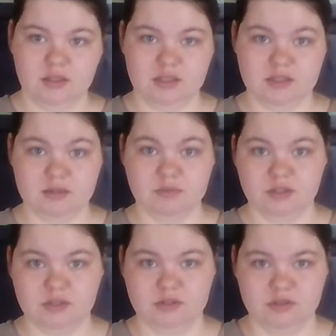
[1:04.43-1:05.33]
as I'm
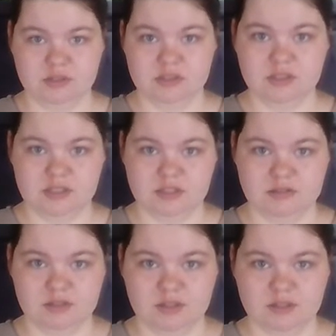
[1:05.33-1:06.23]
telling you the
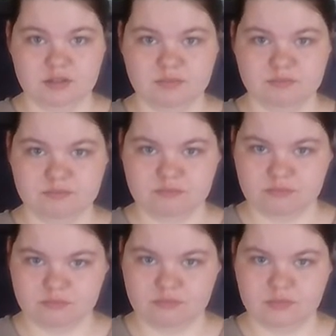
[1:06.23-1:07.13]
statistics.
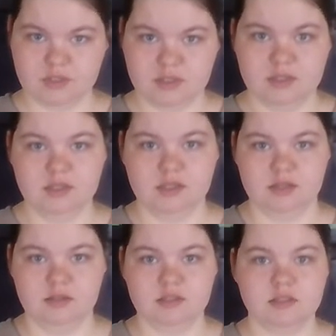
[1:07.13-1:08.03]

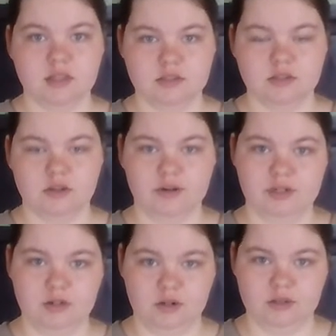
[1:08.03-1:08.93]
Now let's get
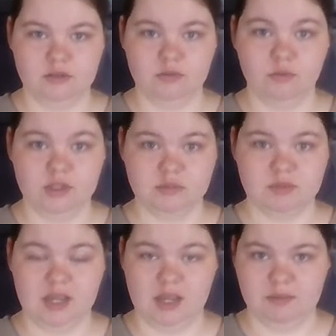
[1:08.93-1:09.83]
started on what's
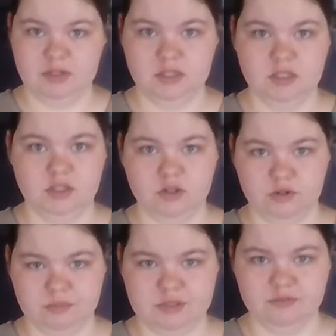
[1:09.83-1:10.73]
been happening in
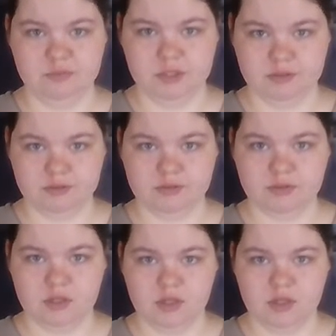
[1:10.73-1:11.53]
terms of bills.